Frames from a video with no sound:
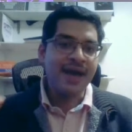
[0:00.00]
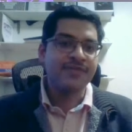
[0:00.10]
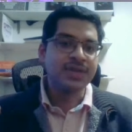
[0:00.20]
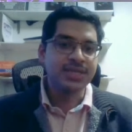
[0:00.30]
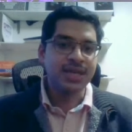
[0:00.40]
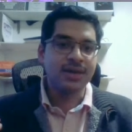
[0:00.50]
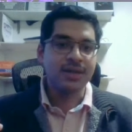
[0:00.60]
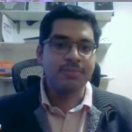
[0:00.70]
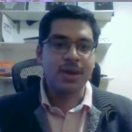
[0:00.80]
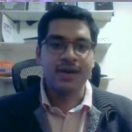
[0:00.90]
every
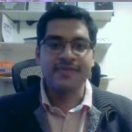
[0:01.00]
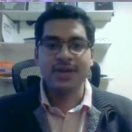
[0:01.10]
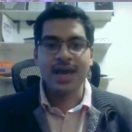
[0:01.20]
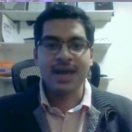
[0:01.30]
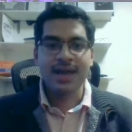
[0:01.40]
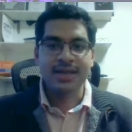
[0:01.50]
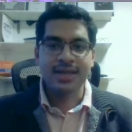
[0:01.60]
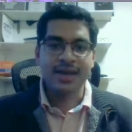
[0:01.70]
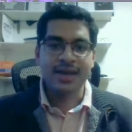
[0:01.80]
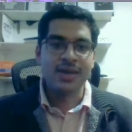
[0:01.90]
single part of your day
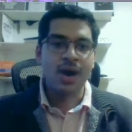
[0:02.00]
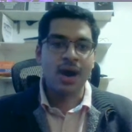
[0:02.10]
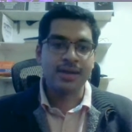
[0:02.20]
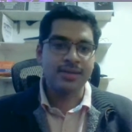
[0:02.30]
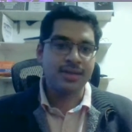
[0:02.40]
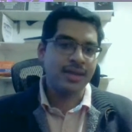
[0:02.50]
and then not